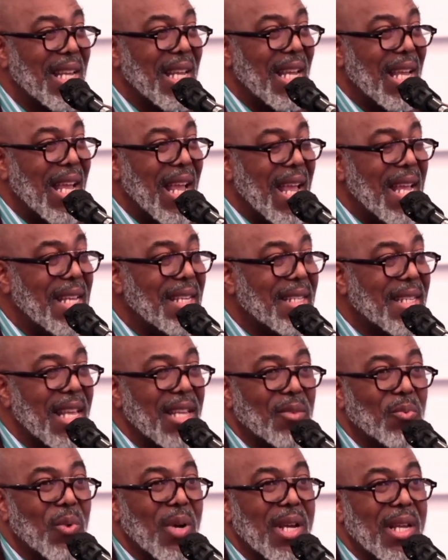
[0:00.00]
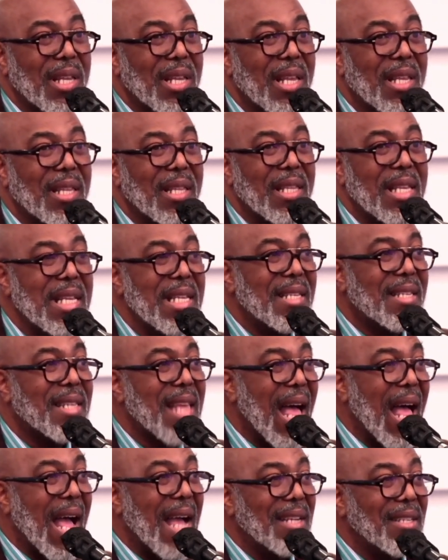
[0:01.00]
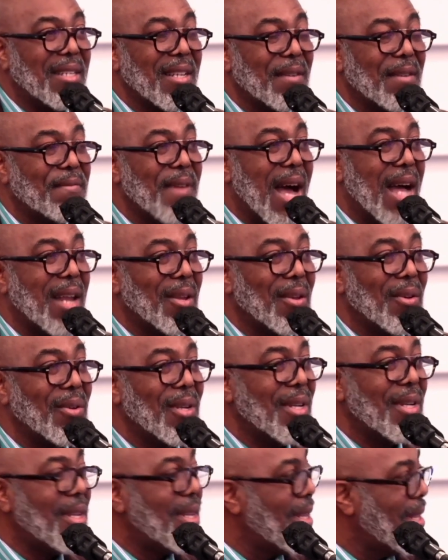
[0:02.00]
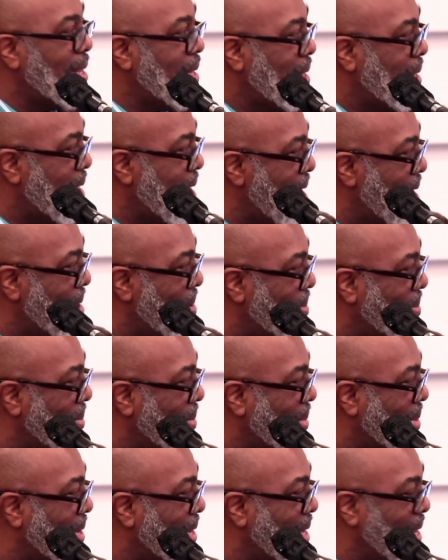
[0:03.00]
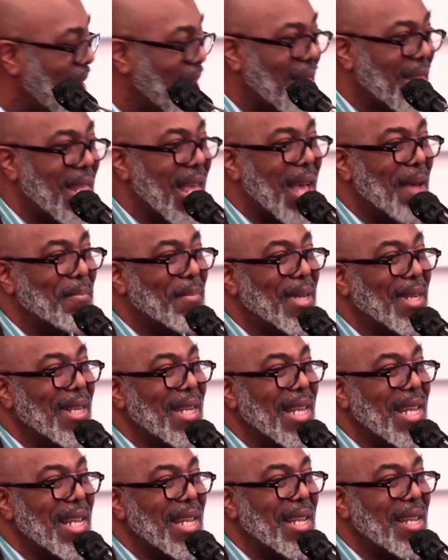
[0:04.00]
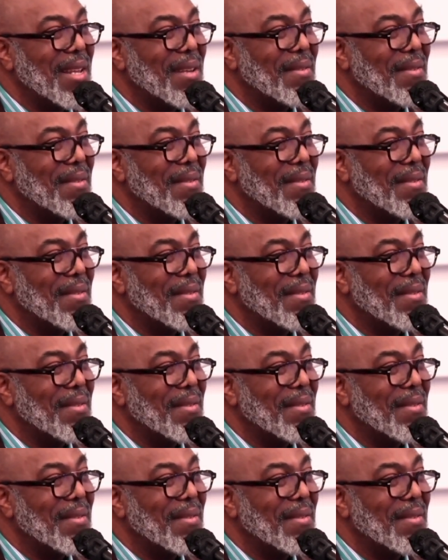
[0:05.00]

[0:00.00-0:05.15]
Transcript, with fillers: And he says, What? These signs shall follow them that believe.